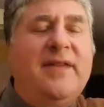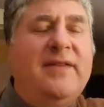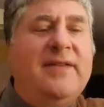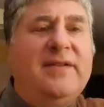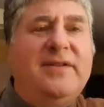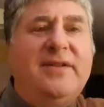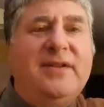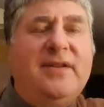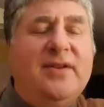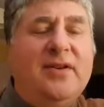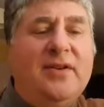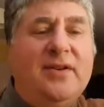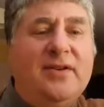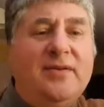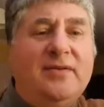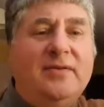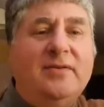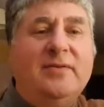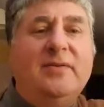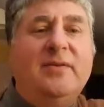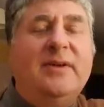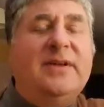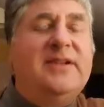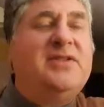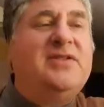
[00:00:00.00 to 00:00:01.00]
if there is a God
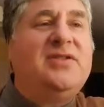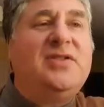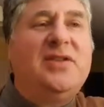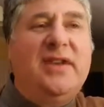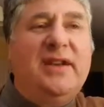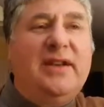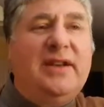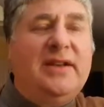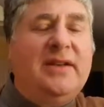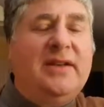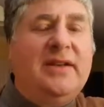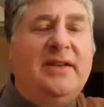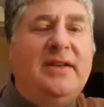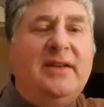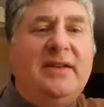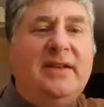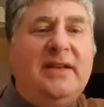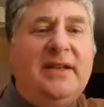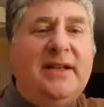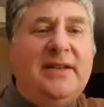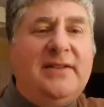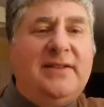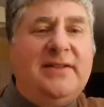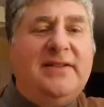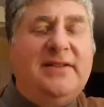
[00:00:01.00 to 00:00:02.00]
or questioning
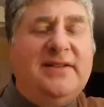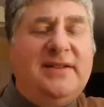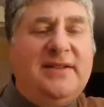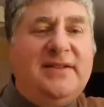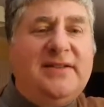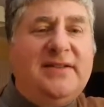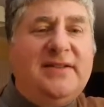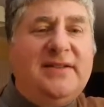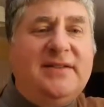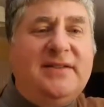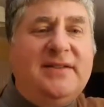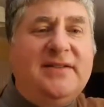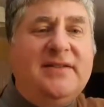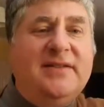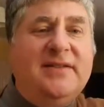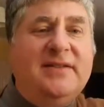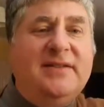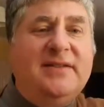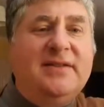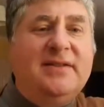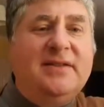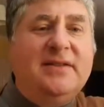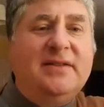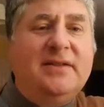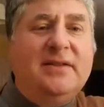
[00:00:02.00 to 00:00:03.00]
his
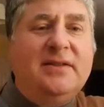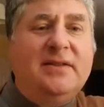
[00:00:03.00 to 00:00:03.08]
existence.